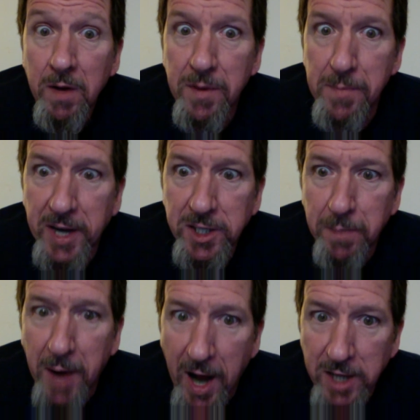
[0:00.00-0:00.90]
the best
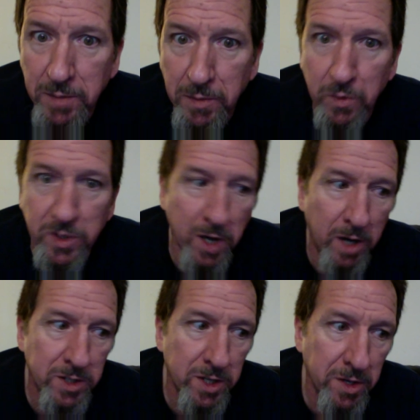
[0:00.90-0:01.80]
possible
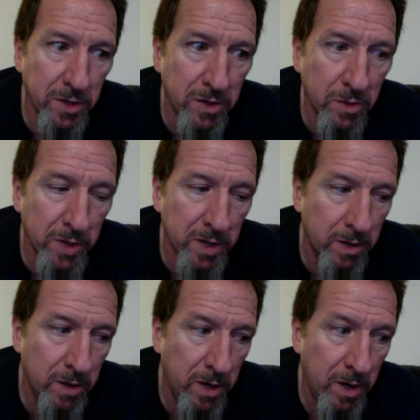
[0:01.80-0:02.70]
results in your career.